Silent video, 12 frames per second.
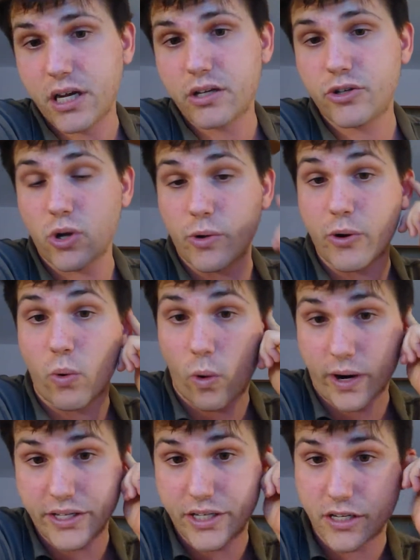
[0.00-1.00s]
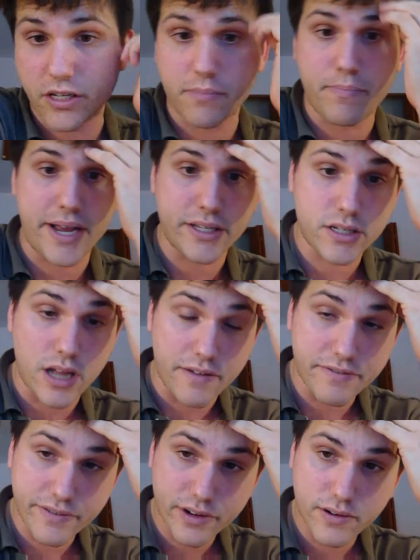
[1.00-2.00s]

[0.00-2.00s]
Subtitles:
So your organ system based stuff.